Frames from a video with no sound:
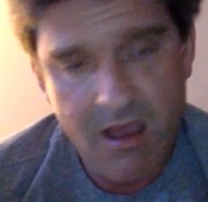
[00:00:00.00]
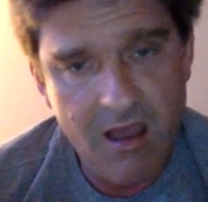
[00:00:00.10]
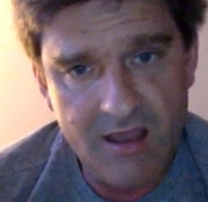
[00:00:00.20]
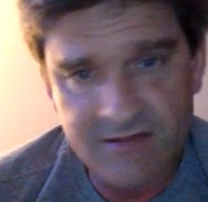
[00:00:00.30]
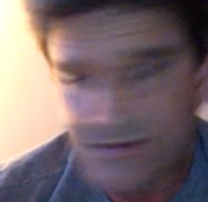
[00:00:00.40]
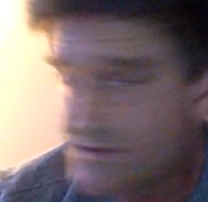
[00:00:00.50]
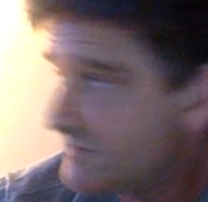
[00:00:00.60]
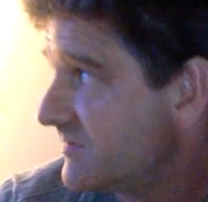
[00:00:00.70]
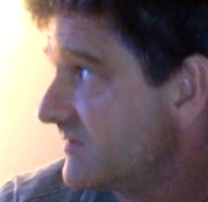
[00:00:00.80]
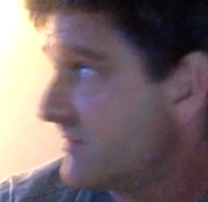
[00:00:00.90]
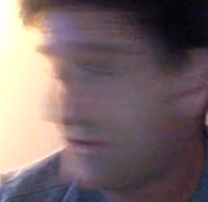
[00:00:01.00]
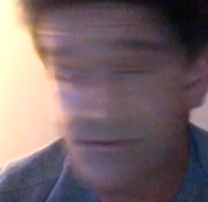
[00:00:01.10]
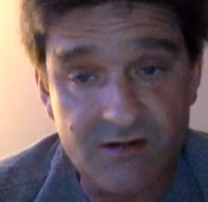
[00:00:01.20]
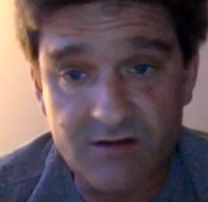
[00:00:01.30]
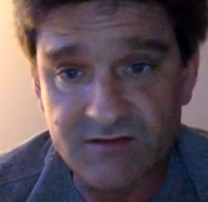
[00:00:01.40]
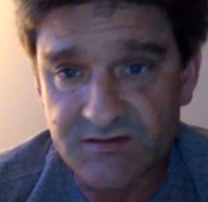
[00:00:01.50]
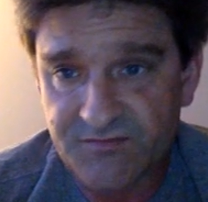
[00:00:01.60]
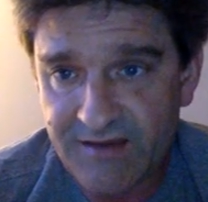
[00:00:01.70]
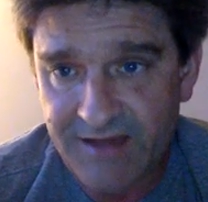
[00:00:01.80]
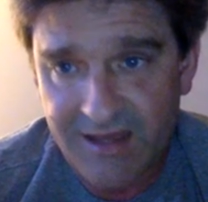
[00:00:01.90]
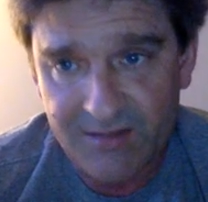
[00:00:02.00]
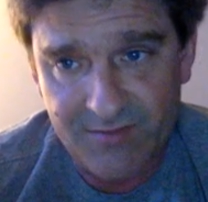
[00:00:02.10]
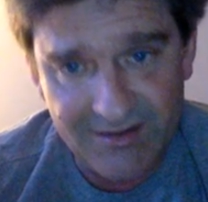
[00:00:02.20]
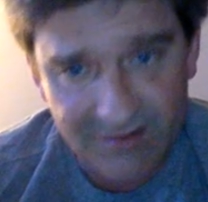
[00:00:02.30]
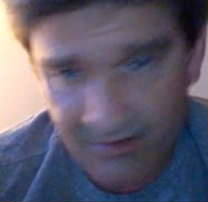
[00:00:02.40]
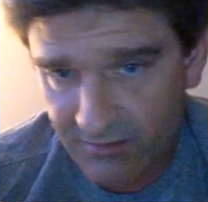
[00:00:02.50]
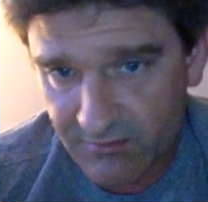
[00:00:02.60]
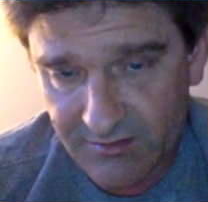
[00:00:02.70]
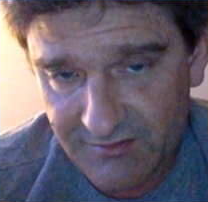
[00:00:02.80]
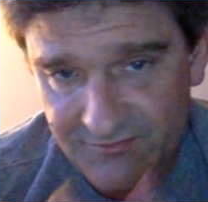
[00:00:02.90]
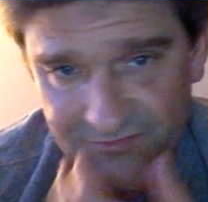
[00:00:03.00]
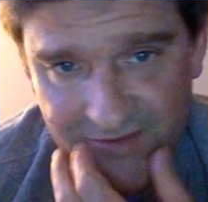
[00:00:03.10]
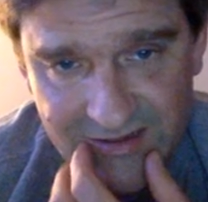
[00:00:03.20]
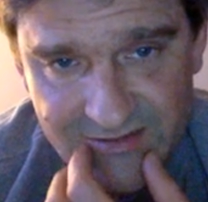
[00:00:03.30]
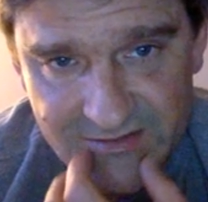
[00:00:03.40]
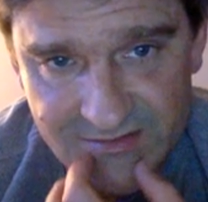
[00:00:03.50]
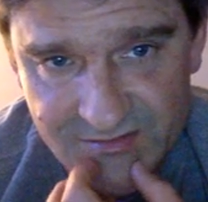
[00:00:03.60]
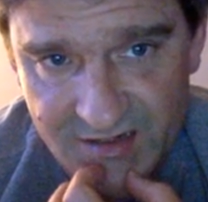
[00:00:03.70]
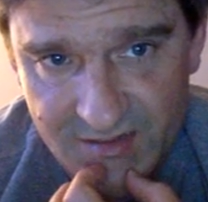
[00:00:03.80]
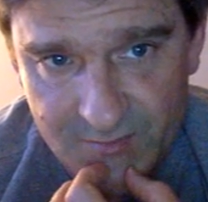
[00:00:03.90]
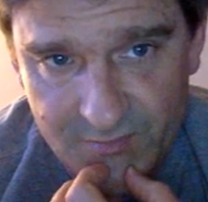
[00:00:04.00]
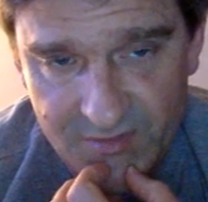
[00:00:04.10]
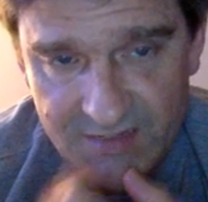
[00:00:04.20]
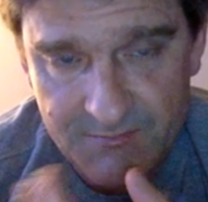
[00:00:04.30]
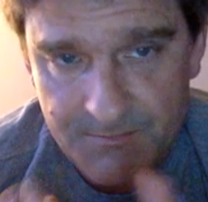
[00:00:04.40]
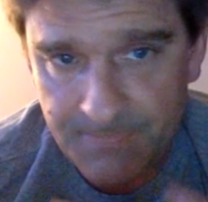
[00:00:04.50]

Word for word: I just you know just found out about it. I heard it on Fox, Shannon Bream.